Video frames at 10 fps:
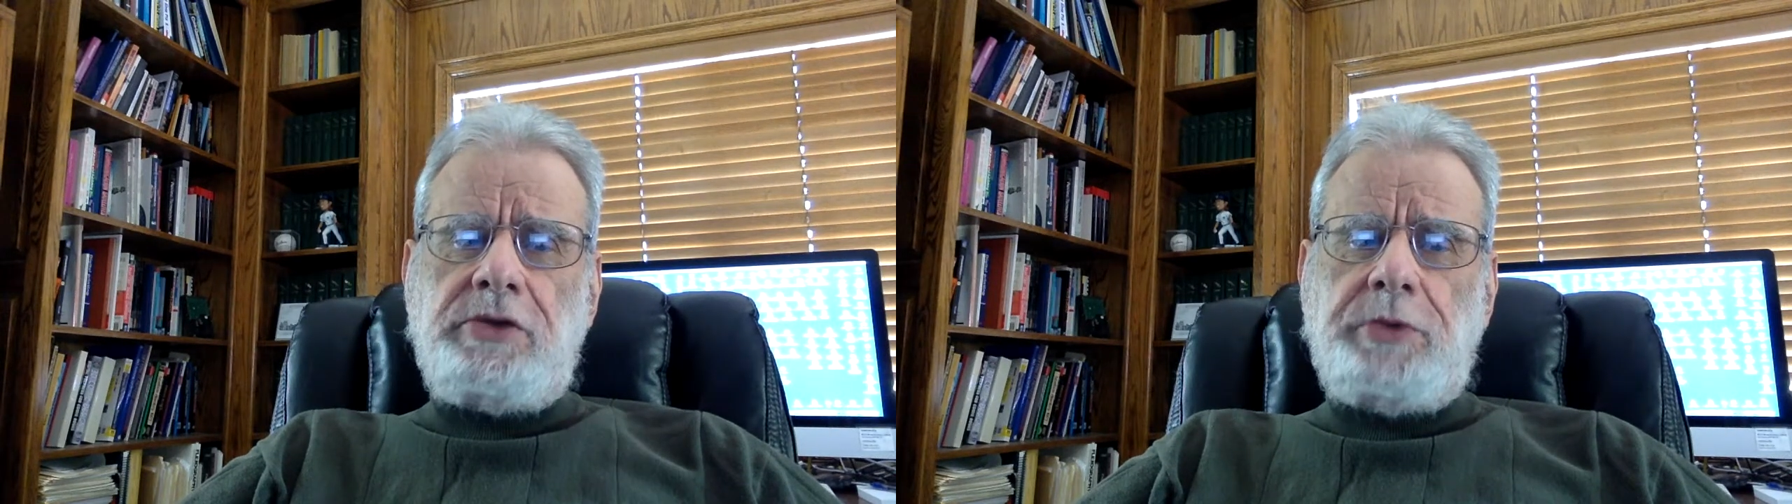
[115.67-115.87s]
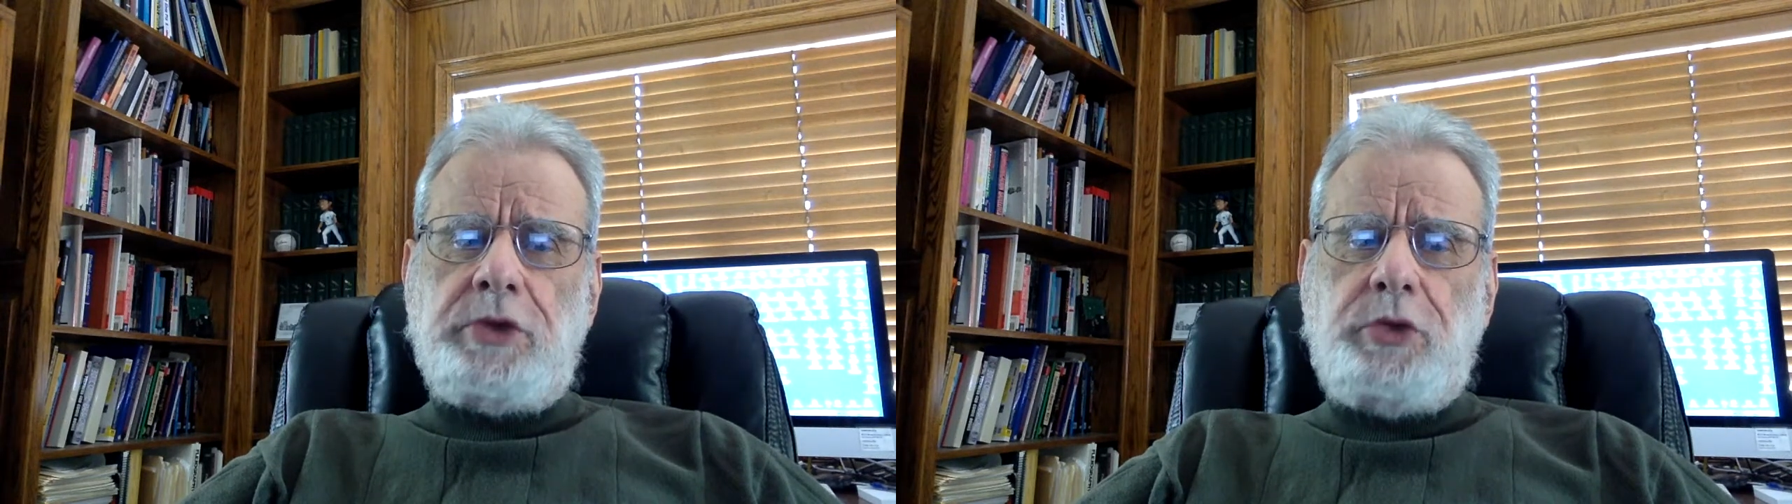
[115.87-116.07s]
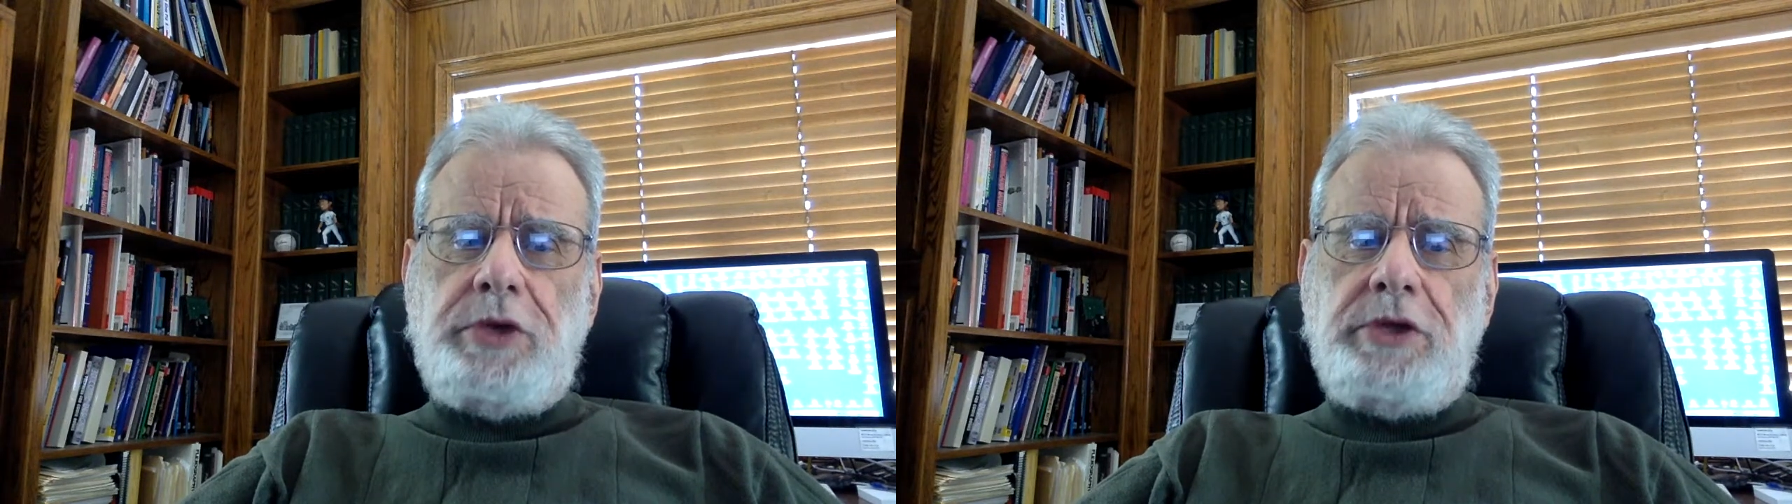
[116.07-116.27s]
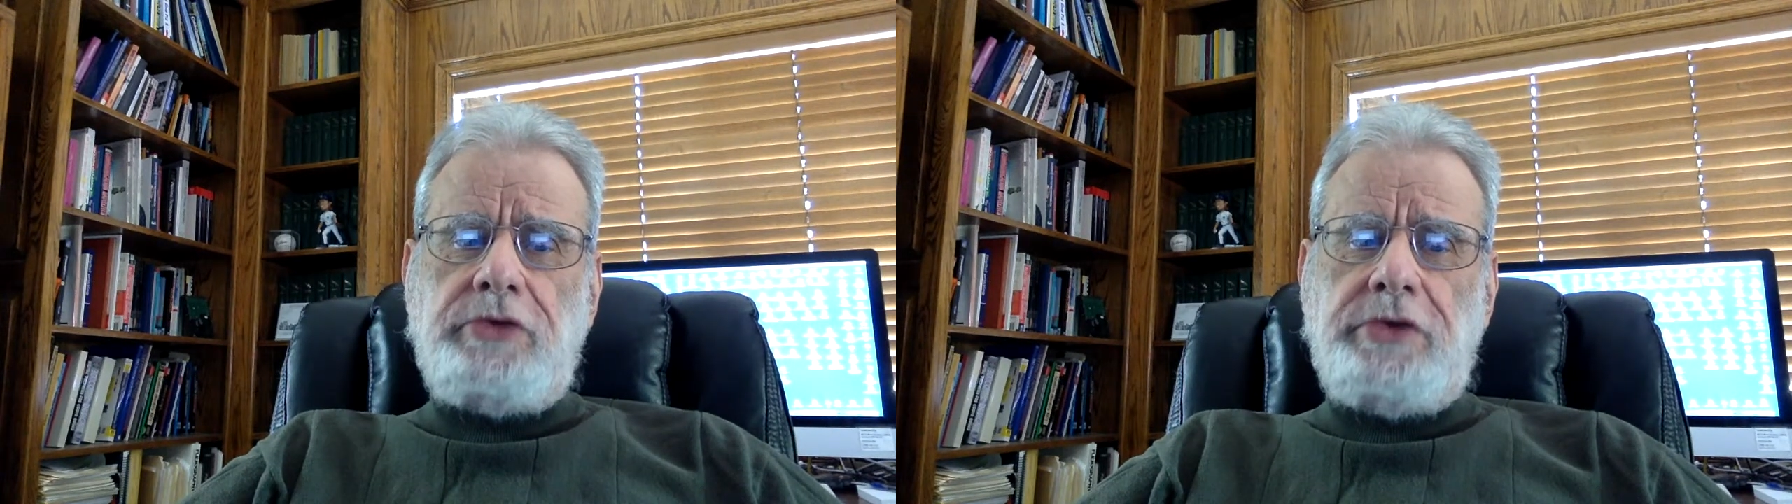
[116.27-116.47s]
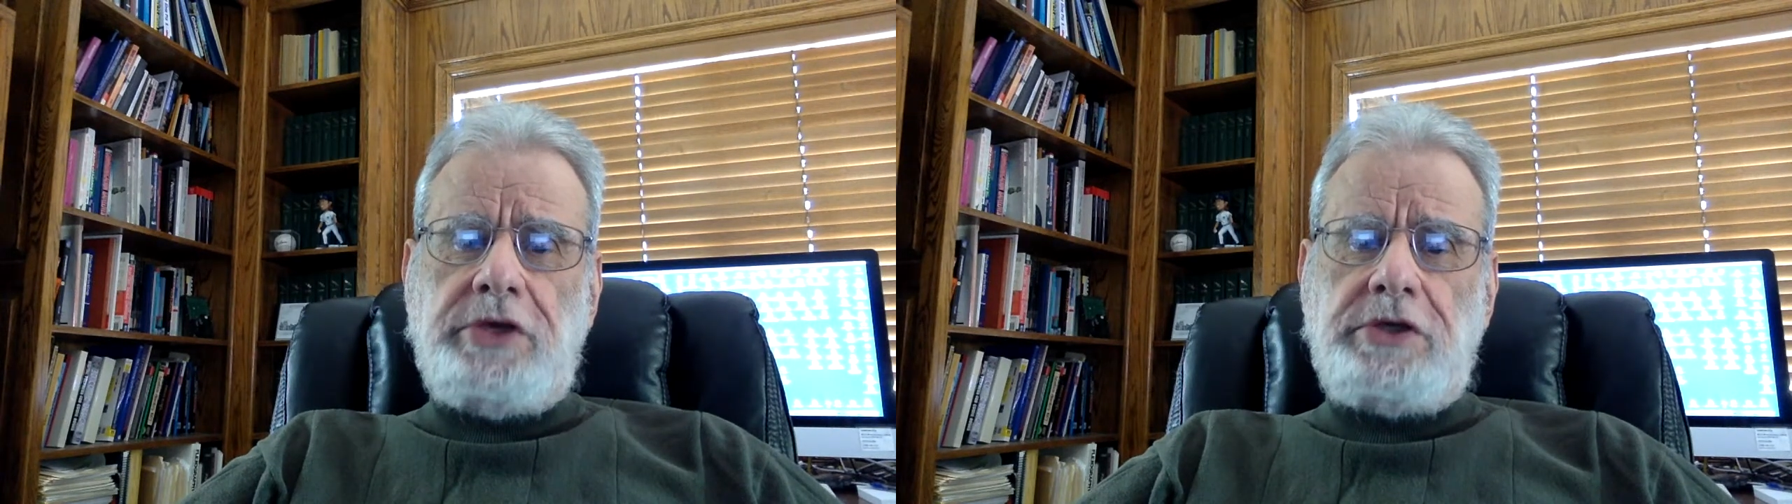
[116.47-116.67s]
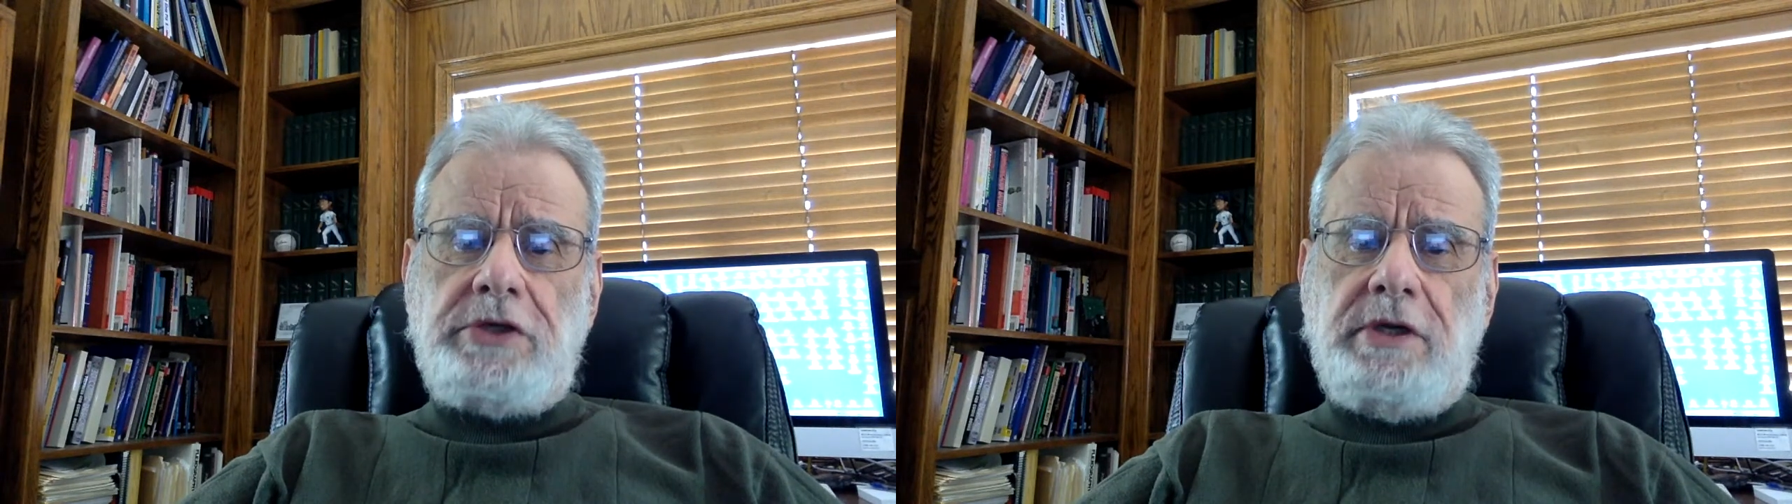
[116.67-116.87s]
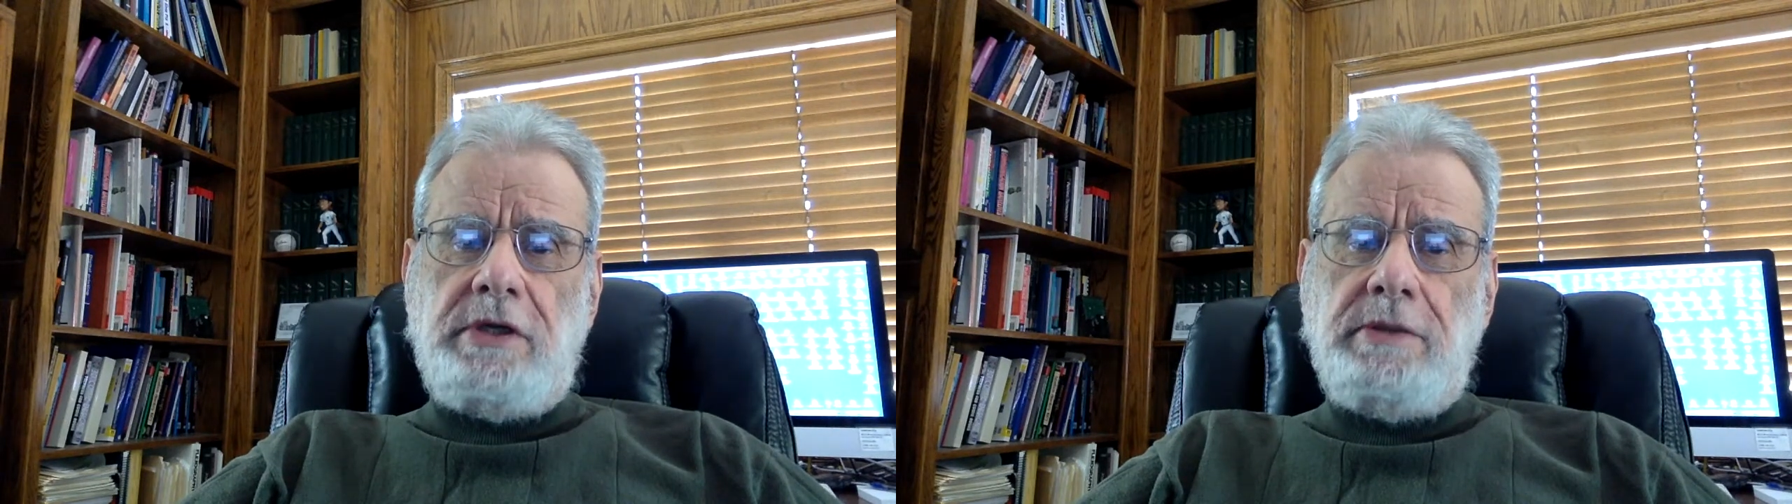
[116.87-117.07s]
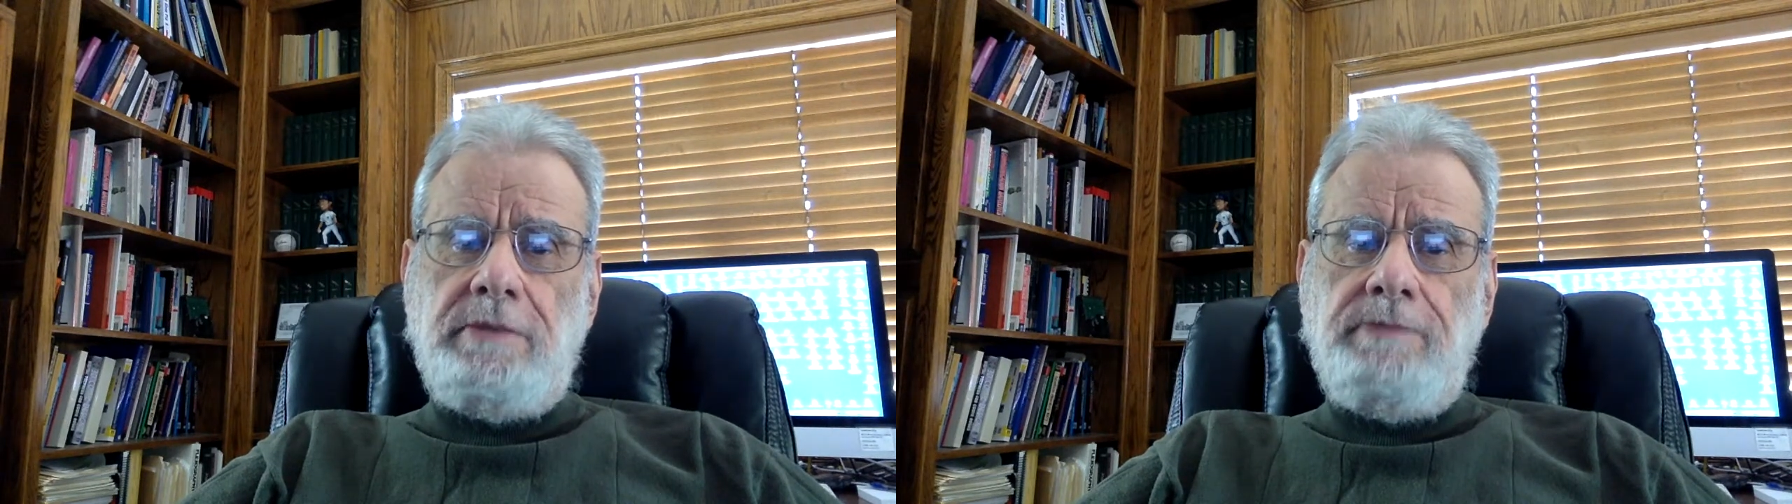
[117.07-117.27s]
between traditional